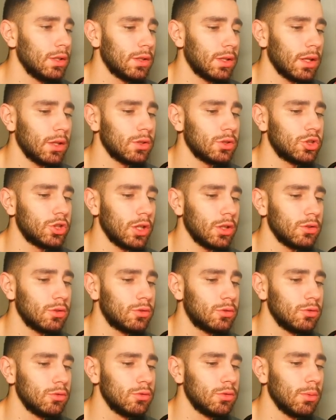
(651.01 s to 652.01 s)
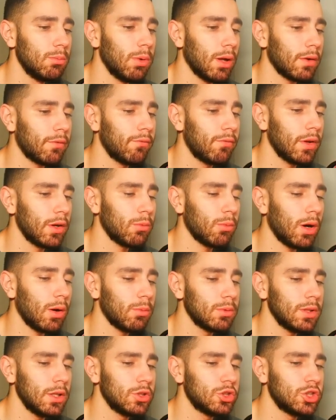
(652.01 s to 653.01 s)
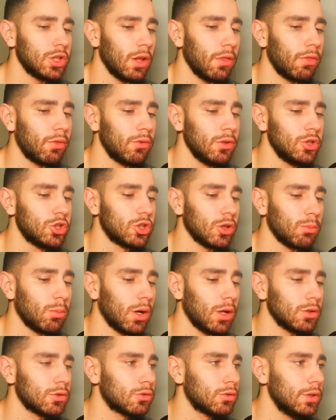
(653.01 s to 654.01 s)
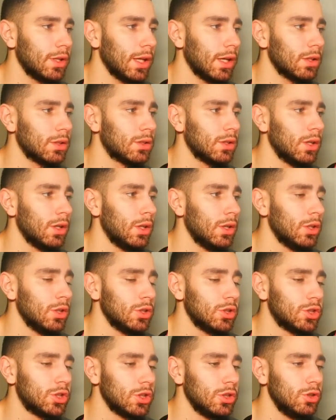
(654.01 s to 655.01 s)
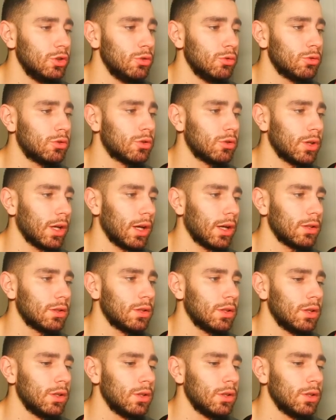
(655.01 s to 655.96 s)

Then chain 2, the Black Feather Woman, and chain 3, Shamal, to get Chinook to your hand.